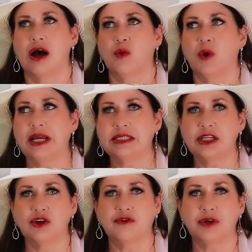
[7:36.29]

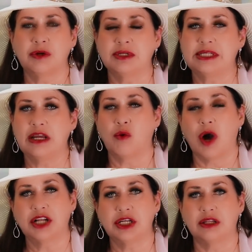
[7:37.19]
raising your frequency and
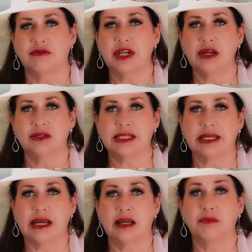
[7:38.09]
watching the videos
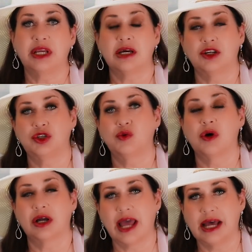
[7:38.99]
again, because you
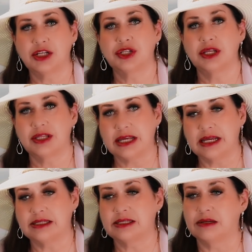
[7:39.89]
will catch the
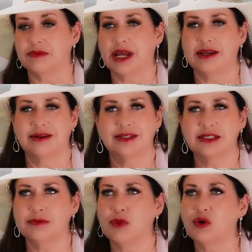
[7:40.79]
things, and
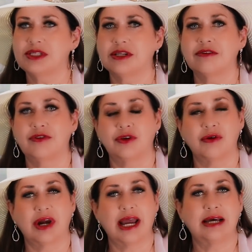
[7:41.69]
most of
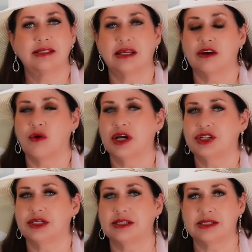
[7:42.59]
you are asking
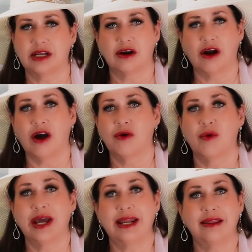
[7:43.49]
questions that are
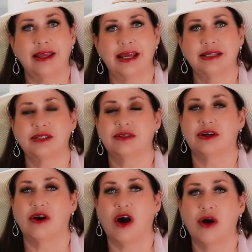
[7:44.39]
already, the answers
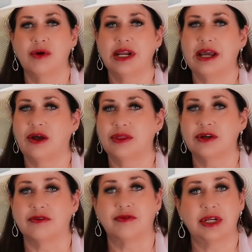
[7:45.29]
are already out
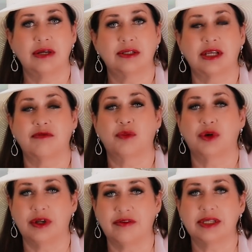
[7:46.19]
there in videos I've
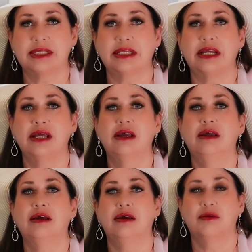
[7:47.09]
previously
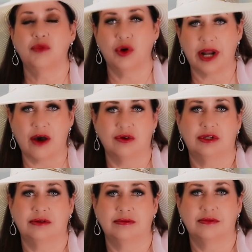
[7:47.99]
put
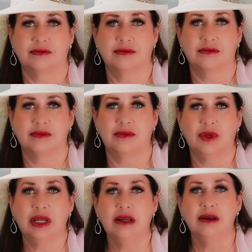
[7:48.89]
out.
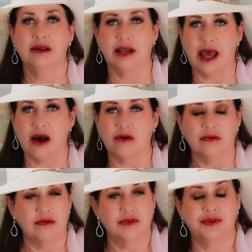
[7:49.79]

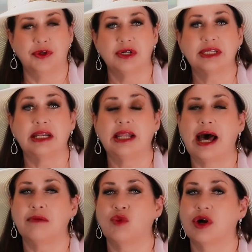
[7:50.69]
Now, there's a
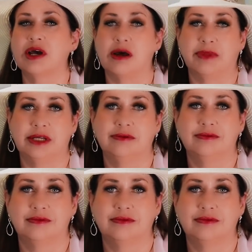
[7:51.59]
lot more coming.